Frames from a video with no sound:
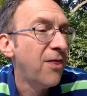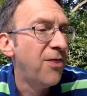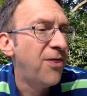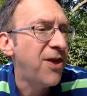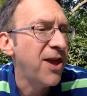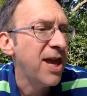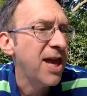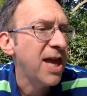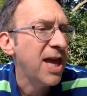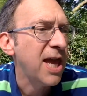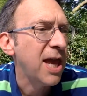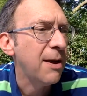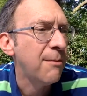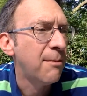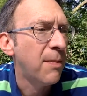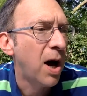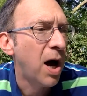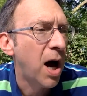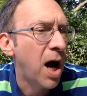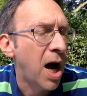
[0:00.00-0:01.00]
The
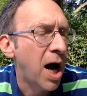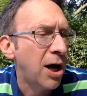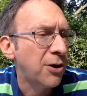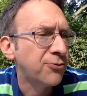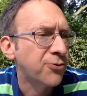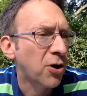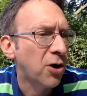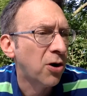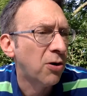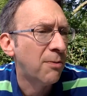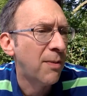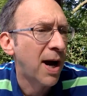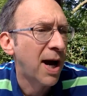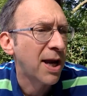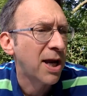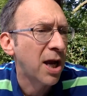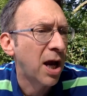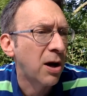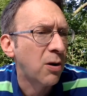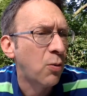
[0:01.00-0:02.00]
Mahandro, my
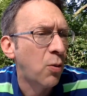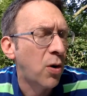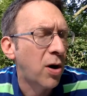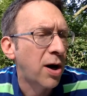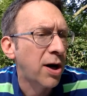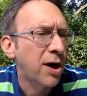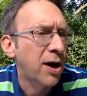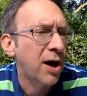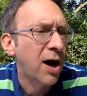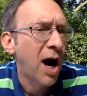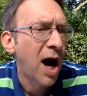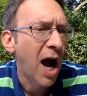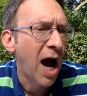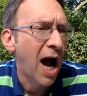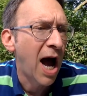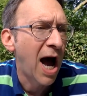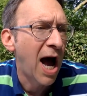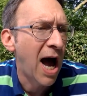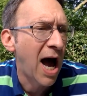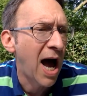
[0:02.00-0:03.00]
young warrior.
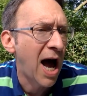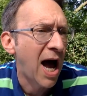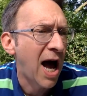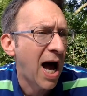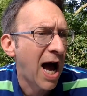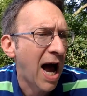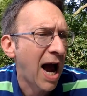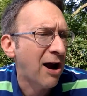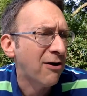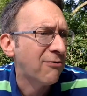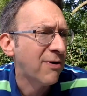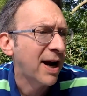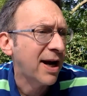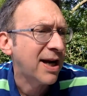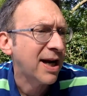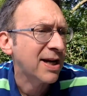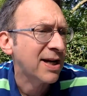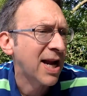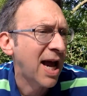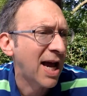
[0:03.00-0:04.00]
Aha, I
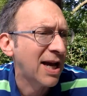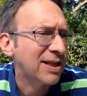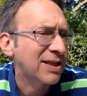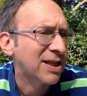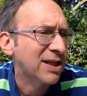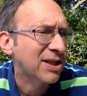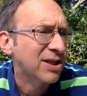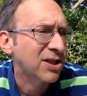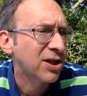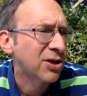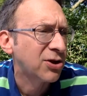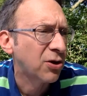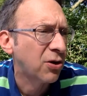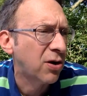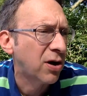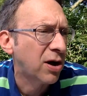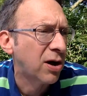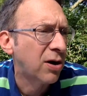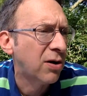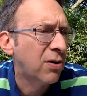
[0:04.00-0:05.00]
recognize this
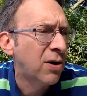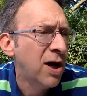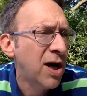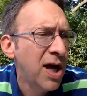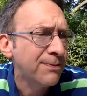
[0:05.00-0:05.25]
Nodoro.